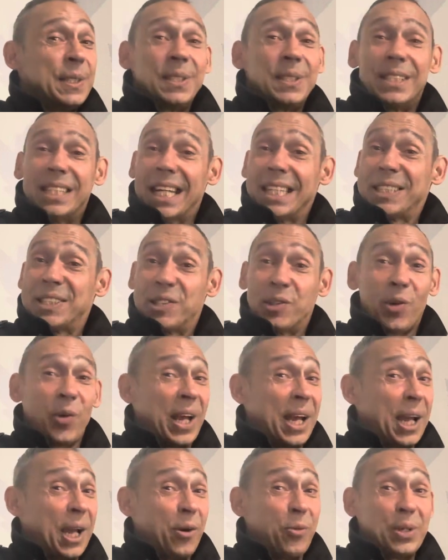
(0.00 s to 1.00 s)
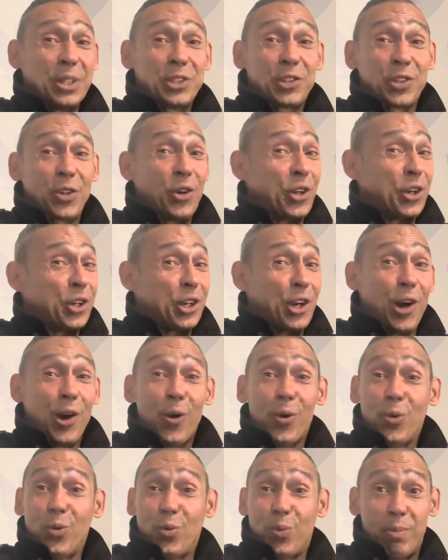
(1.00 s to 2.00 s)
that's not how it's gonna
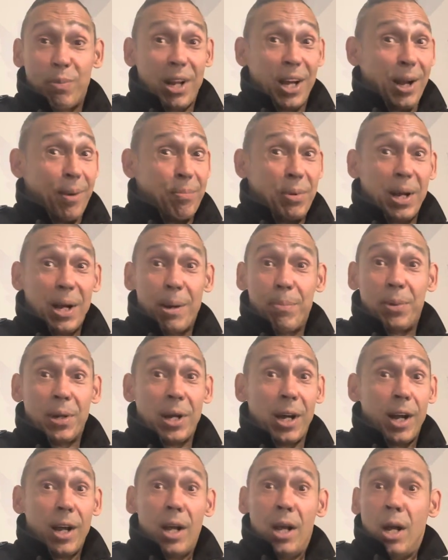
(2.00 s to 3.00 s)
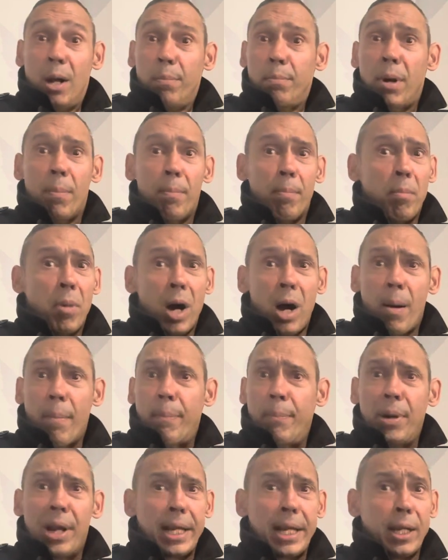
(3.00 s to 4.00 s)
go, blah, blah, blah. But Mark
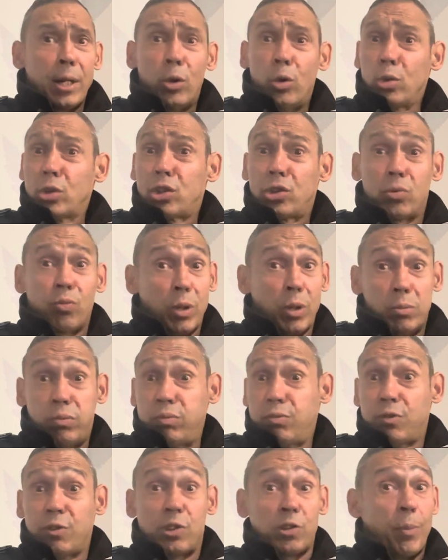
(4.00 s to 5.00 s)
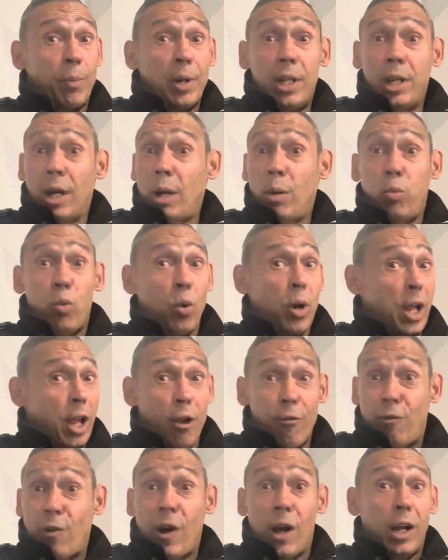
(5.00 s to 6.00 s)
Blake looks familiar,
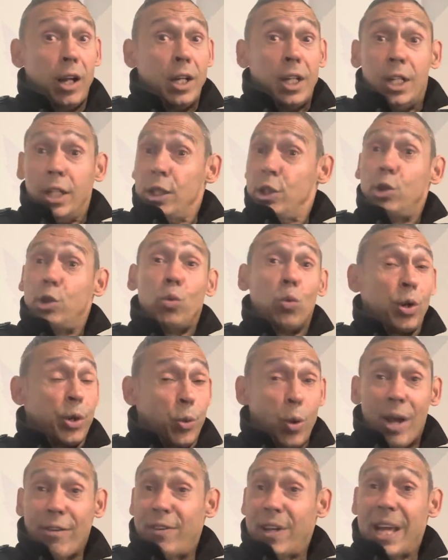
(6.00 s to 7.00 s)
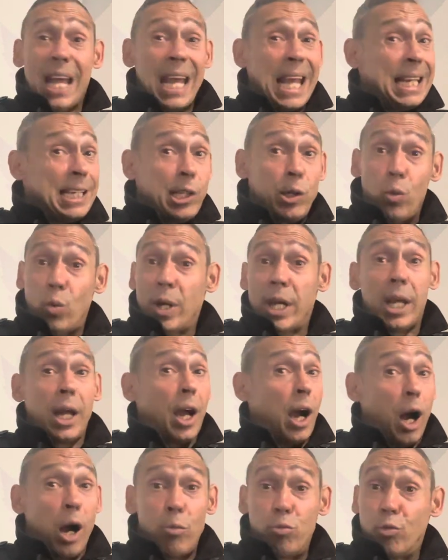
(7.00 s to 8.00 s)
whatever, you want to have it anywhere,
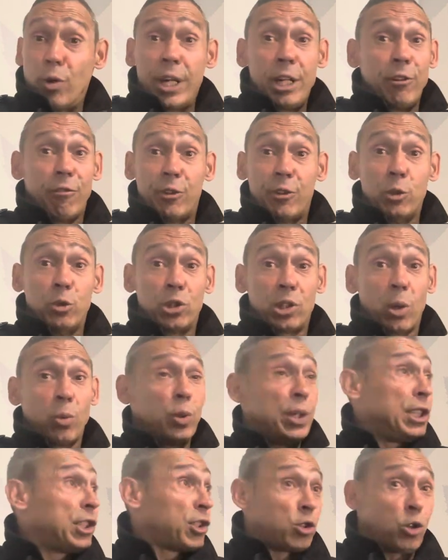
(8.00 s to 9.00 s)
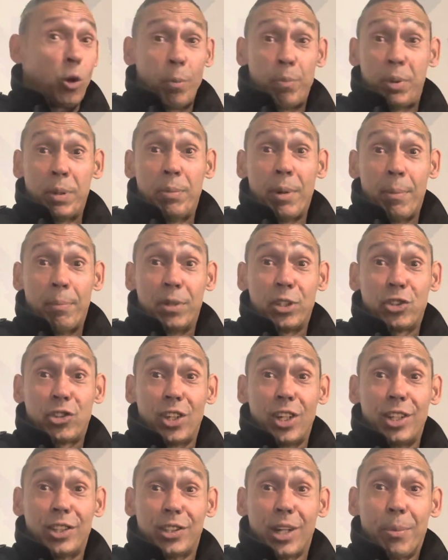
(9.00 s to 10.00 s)
I'm ready for you. So he's stomping up the
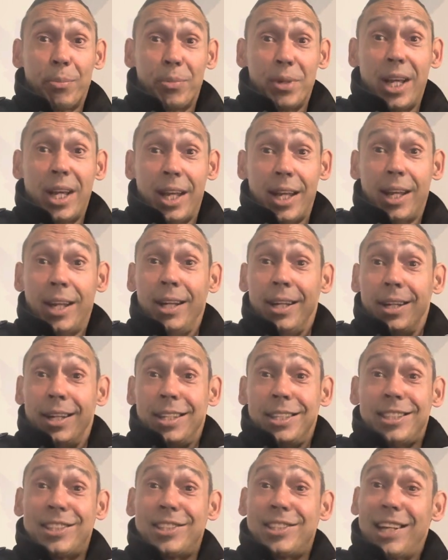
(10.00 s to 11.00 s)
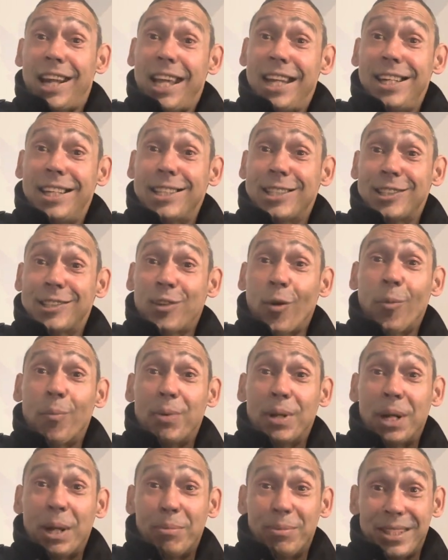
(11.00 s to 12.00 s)
stairs up there, Slaney's
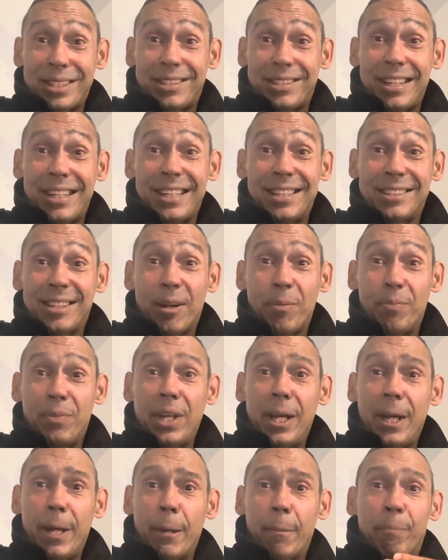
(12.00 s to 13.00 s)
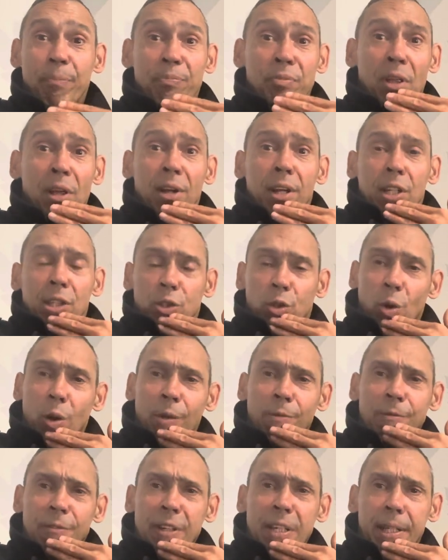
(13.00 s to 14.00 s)
stomping up the stairs up there. So
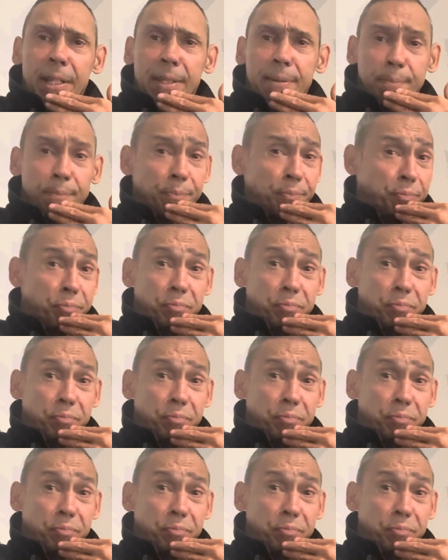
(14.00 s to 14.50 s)
I'm thinking,